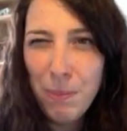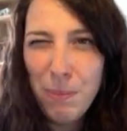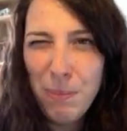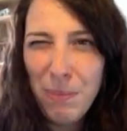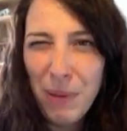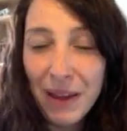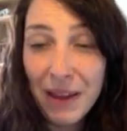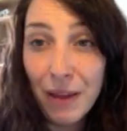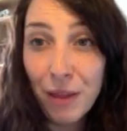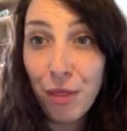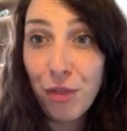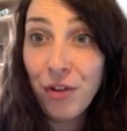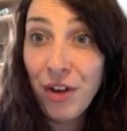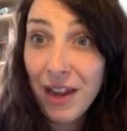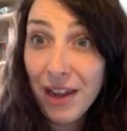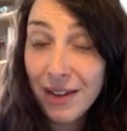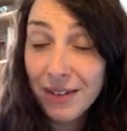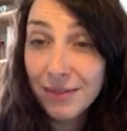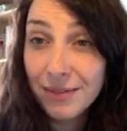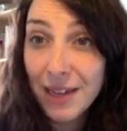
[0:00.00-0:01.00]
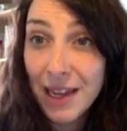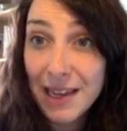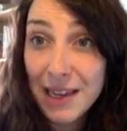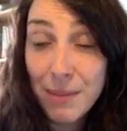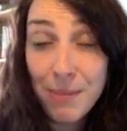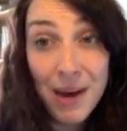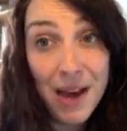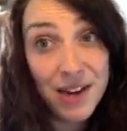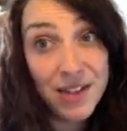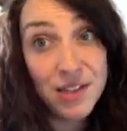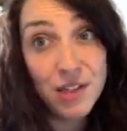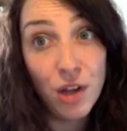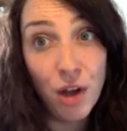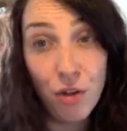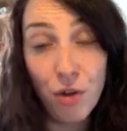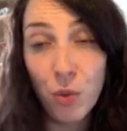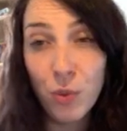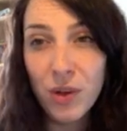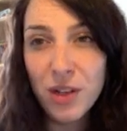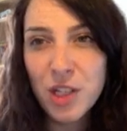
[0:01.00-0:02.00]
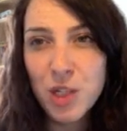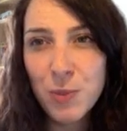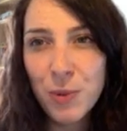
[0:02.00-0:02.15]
big a threat in comparison to other ones,